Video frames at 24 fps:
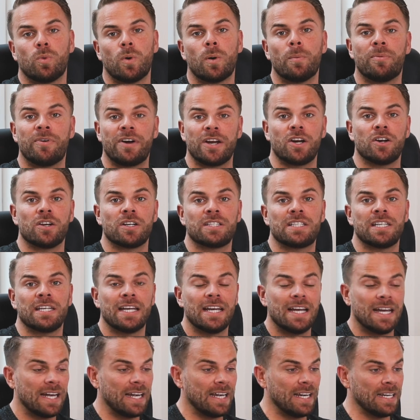one priority
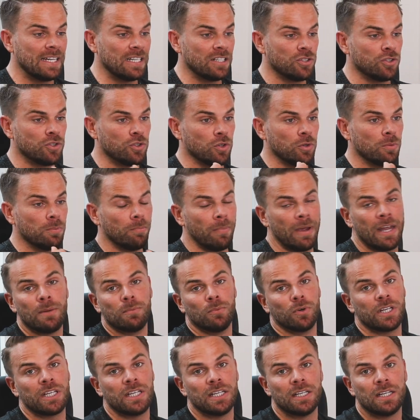is to make
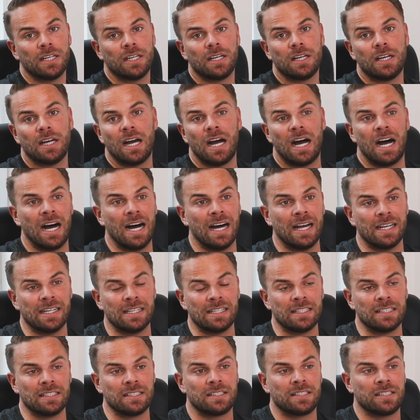money
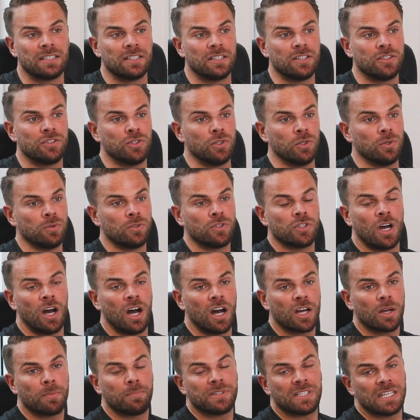and to
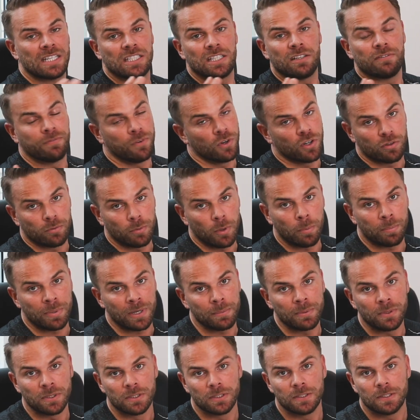target potentially vulnerable
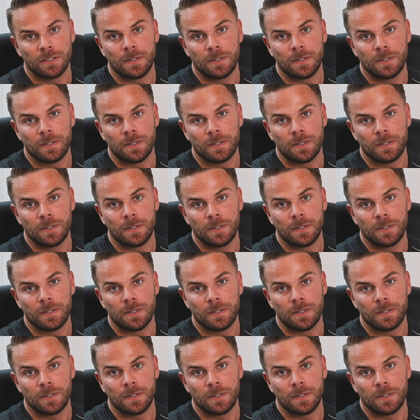people